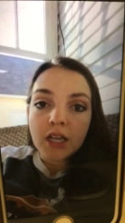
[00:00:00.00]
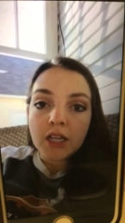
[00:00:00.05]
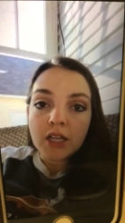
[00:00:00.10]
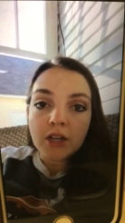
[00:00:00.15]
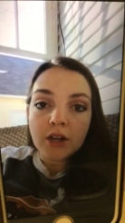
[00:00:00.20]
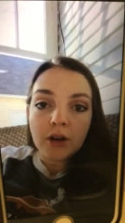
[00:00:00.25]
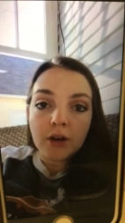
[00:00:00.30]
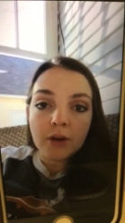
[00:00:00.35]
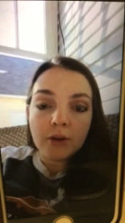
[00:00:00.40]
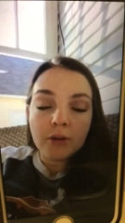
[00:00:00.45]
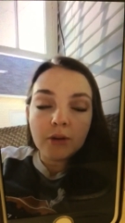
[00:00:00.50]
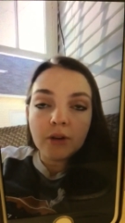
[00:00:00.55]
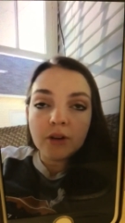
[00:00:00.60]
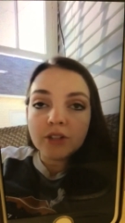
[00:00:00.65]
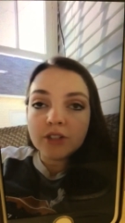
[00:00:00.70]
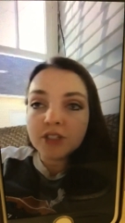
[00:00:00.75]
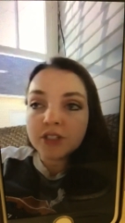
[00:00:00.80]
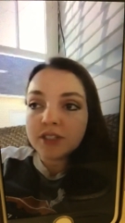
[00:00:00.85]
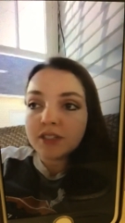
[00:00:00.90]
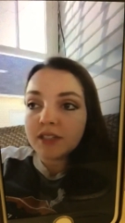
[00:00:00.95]
just like
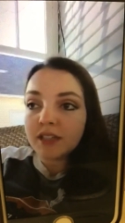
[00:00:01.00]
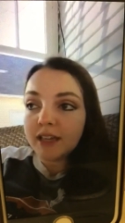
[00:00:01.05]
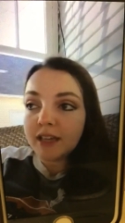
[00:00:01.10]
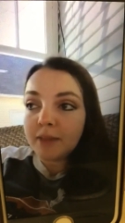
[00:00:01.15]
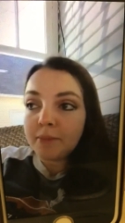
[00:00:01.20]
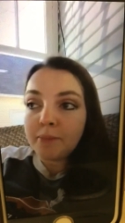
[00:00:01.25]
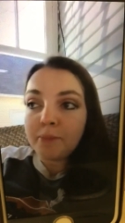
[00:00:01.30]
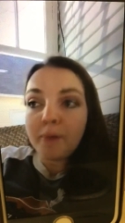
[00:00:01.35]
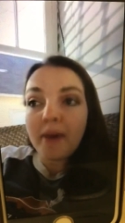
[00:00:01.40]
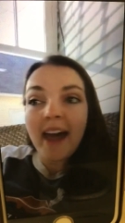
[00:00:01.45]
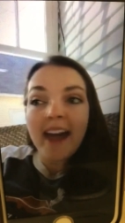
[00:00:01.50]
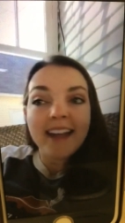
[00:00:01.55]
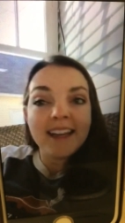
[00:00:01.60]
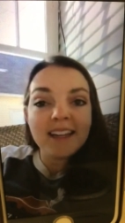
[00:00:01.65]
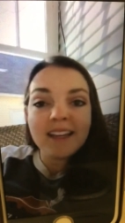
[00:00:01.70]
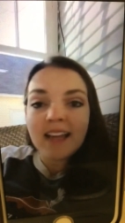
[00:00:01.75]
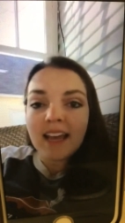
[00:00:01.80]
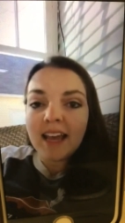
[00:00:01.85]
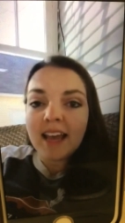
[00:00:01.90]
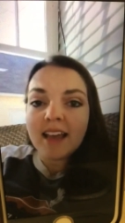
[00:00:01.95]
bad
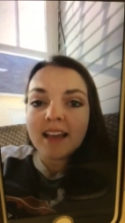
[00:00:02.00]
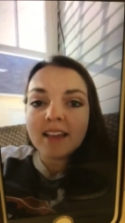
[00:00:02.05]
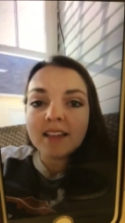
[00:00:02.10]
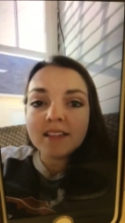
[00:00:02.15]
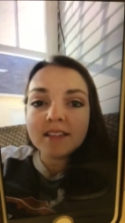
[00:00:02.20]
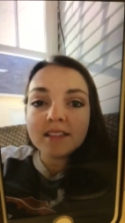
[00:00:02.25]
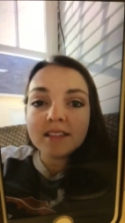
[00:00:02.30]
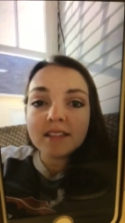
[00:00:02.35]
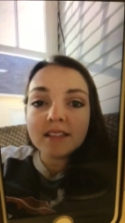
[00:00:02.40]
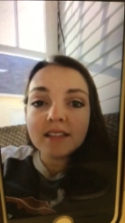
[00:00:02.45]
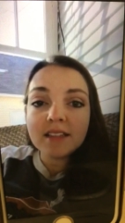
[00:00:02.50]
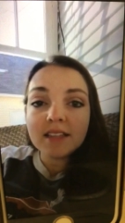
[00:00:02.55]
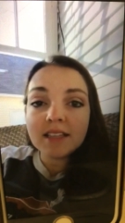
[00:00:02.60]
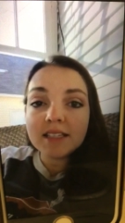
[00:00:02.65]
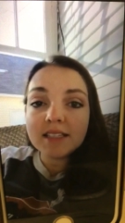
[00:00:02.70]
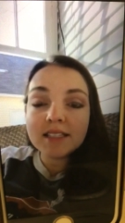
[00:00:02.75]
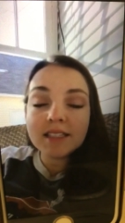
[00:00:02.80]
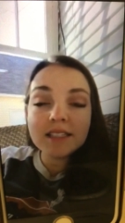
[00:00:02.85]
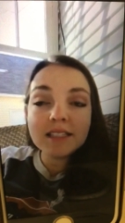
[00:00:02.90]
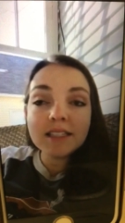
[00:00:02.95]
days, this is the
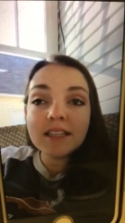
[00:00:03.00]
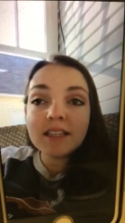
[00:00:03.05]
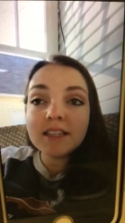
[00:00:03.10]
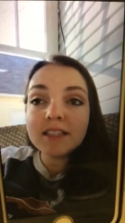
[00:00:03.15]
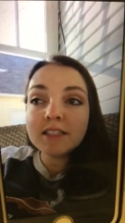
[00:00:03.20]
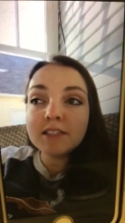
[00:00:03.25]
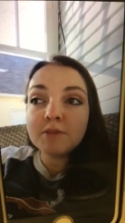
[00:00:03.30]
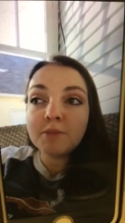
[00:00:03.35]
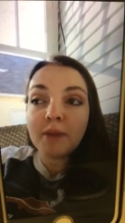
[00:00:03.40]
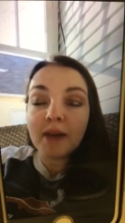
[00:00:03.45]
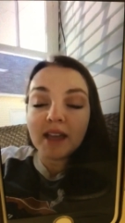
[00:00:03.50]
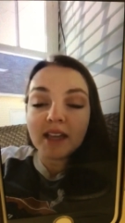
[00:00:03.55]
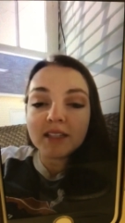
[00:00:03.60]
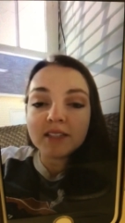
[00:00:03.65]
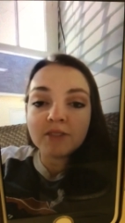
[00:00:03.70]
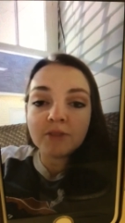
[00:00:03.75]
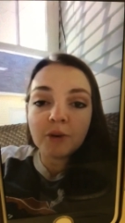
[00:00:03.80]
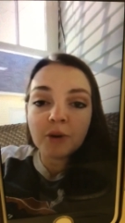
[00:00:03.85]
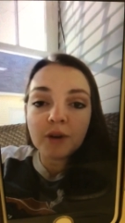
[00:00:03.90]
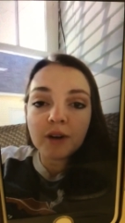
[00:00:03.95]
space for it,
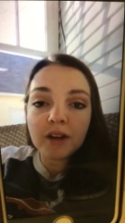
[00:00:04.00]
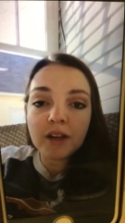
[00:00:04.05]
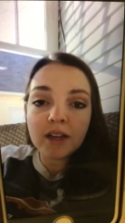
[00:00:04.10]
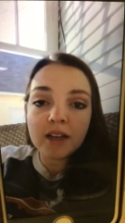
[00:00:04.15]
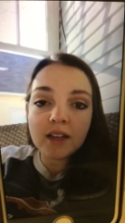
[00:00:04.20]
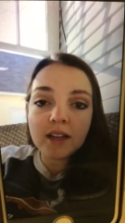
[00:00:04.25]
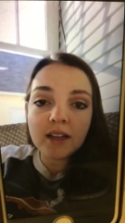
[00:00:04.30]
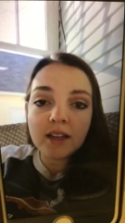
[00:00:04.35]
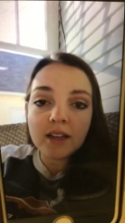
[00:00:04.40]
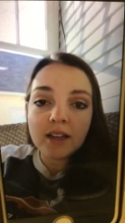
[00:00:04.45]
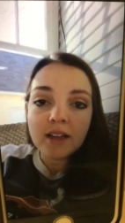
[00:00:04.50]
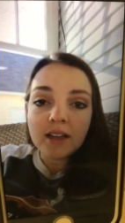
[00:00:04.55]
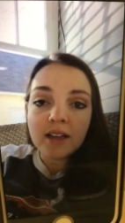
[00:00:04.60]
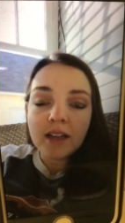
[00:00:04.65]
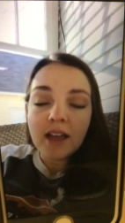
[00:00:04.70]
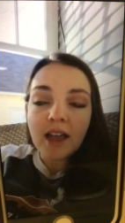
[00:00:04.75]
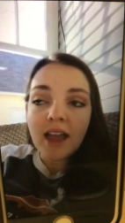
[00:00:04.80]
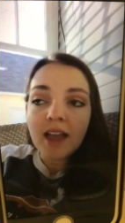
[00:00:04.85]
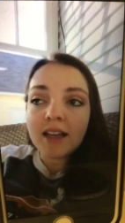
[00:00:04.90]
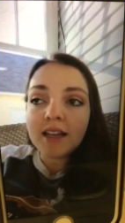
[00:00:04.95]
and it
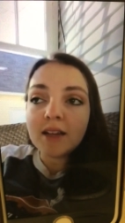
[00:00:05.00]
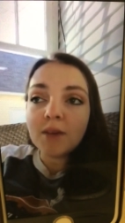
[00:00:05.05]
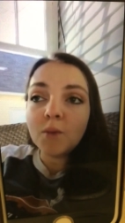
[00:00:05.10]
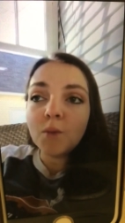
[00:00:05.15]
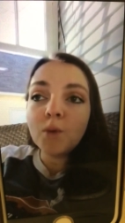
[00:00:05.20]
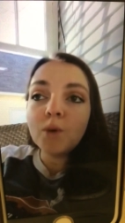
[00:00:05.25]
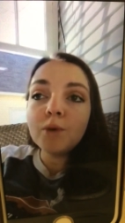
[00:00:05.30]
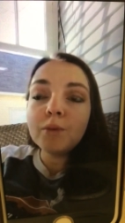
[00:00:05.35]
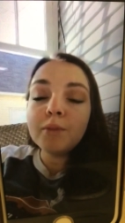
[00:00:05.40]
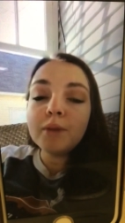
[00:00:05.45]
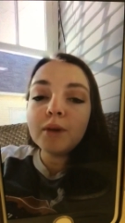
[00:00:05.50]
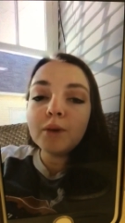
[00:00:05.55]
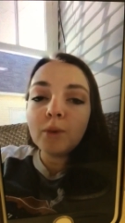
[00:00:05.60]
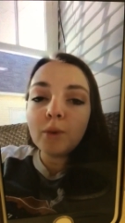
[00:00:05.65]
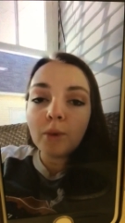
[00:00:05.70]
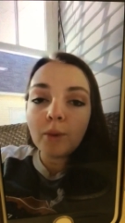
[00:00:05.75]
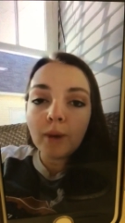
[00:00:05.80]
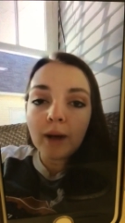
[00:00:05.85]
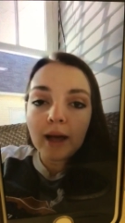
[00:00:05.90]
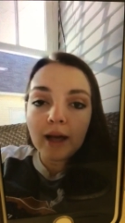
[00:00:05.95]
will be well
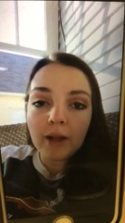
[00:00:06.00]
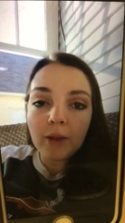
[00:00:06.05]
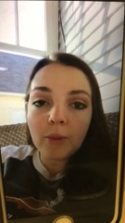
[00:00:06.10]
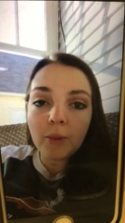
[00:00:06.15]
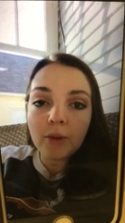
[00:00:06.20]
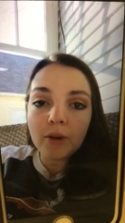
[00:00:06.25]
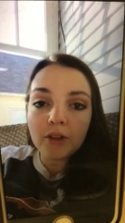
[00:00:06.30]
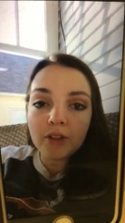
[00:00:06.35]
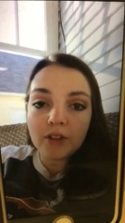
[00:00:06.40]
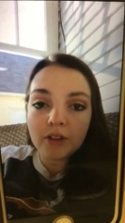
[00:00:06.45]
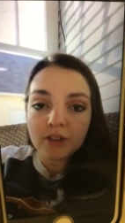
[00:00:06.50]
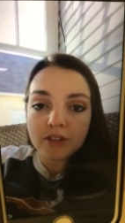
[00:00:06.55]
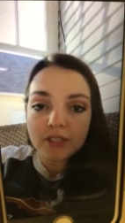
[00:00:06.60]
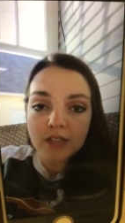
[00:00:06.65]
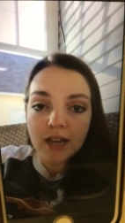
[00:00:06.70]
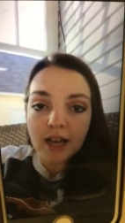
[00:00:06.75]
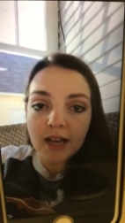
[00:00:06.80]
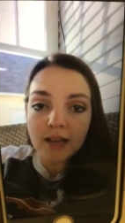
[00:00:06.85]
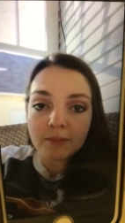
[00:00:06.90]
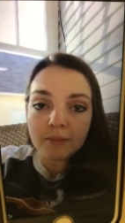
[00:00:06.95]
worth your time. It
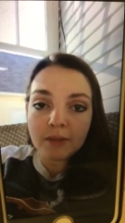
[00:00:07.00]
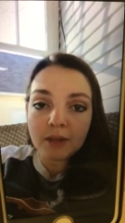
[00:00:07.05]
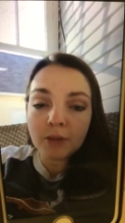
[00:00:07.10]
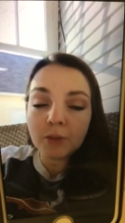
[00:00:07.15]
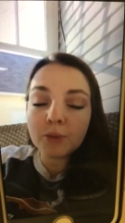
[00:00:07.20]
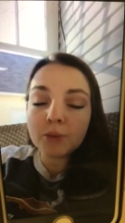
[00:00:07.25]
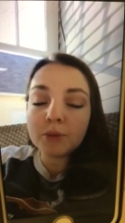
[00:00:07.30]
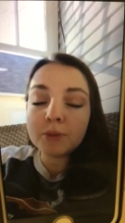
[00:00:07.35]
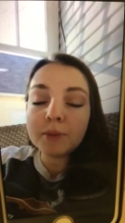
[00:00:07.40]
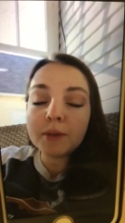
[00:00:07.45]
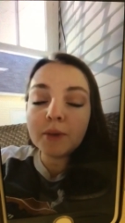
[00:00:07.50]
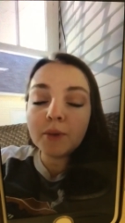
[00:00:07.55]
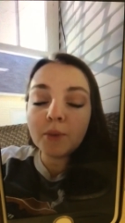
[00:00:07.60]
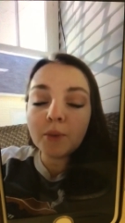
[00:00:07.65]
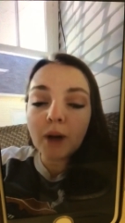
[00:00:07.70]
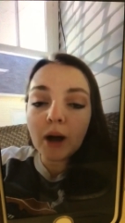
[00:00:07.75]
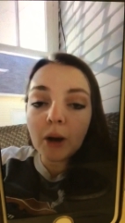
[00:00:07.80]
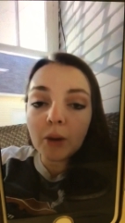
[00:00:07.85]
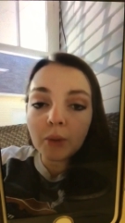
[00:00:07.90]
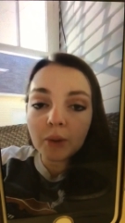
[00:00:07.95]
will be well worth
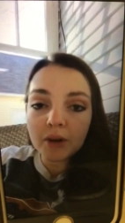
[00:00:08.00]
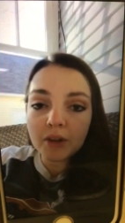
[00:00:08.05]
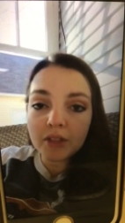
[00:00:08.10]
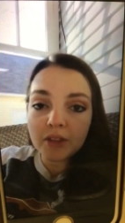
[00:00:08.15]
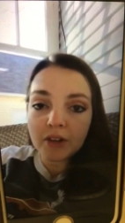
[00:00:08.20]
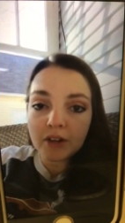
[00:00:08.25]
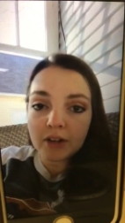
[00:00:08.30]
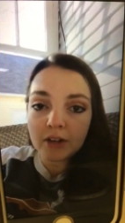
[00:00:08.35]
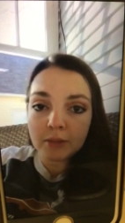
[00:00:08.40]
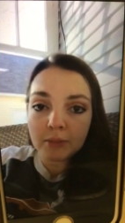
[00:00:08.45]
your commitment.